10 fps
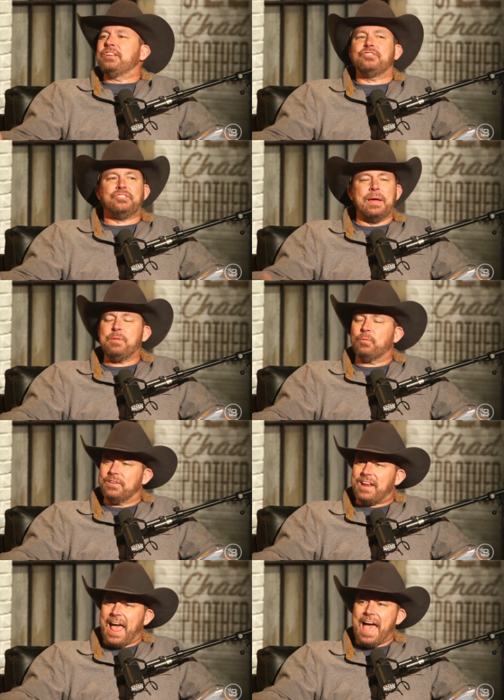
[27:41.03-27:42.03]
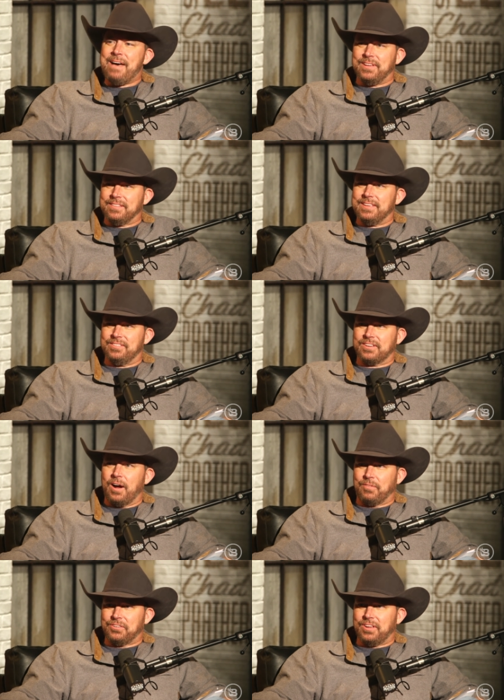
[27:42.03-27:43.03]
it's a shame that we're even having these
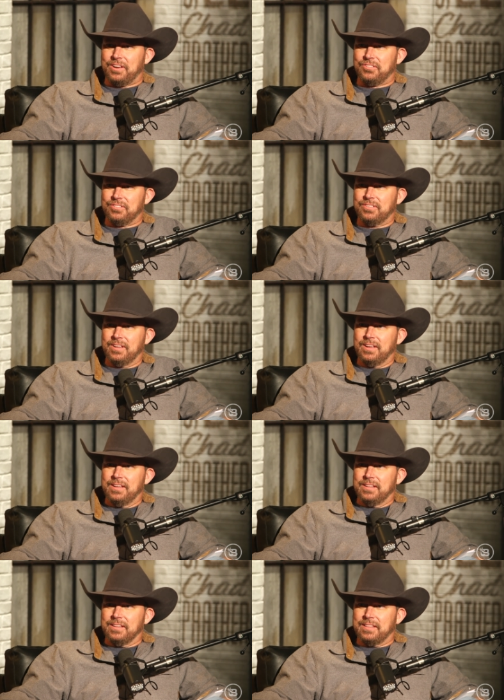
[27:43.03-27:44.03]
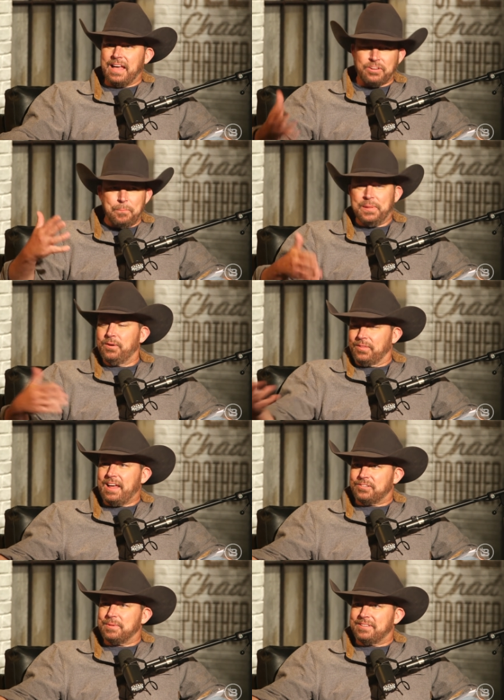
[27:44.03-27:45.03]
conversations eh, yeah. That's a bill that has to